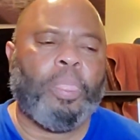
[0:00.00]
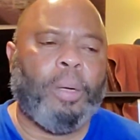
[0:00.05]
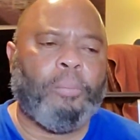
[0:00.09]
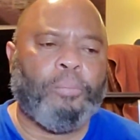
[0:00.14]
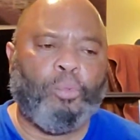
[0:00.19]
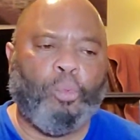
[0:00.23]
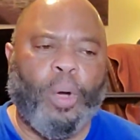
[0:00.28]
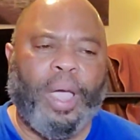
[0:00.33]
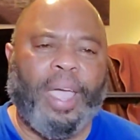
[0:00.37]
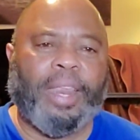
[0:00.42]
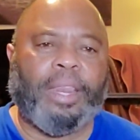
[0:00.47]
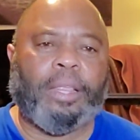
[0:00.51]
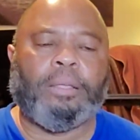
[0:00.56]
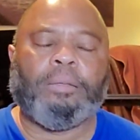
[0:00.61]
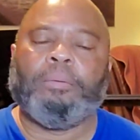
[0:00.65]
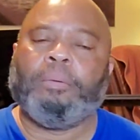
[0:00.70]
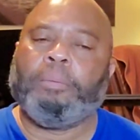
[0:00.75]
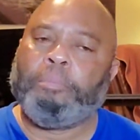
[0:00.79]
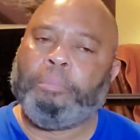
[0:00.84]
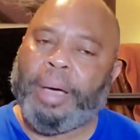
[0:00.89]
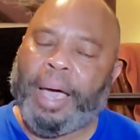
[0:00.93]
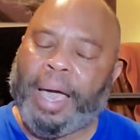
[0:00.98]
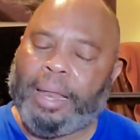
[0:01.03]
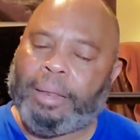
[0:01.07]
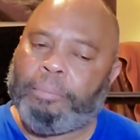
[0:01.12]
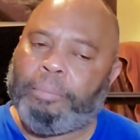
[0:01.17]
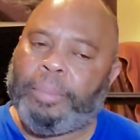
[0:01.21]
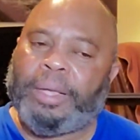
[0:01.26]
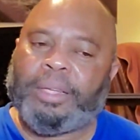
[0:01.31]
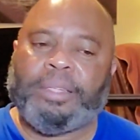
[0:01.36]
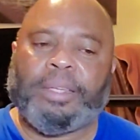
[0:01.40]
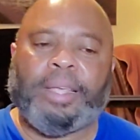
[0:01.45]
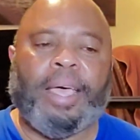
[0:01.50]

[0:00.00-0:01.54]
I'm waiting, biding my